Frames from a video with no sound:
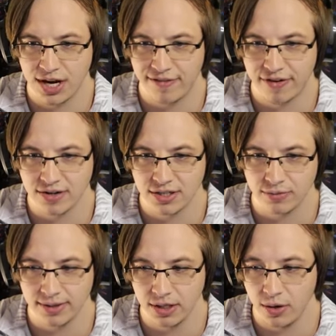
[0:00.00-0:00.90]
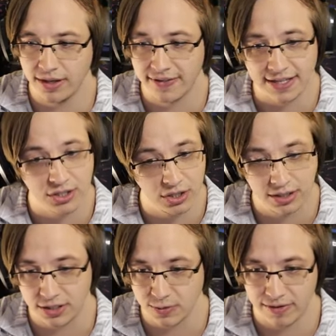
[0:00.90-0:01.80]
fired until reloading. That's good
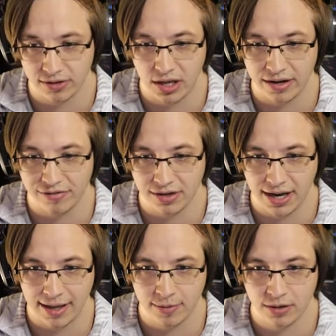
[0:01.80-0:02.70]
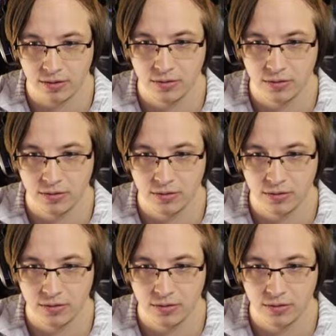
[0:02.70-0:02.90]
because we have a lot of uh, ammo.